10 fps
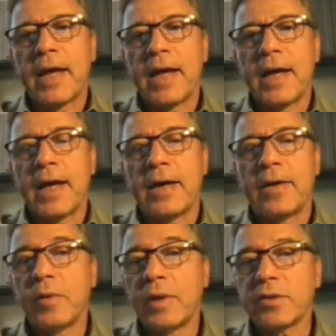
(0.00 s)
Well,
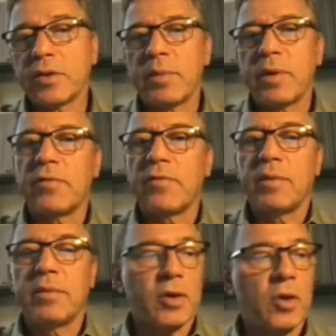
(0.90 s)
let's talk about
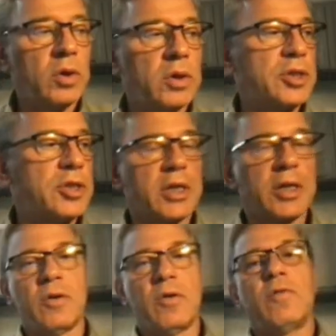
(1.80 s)

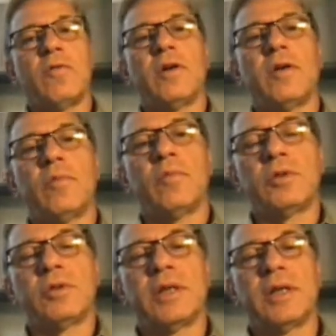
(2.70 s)
pharmacology of
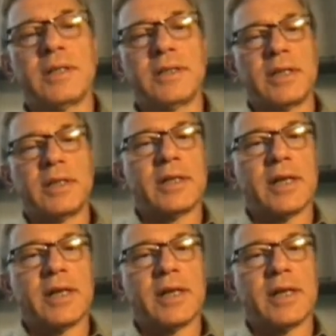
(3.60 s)
modern anesthetic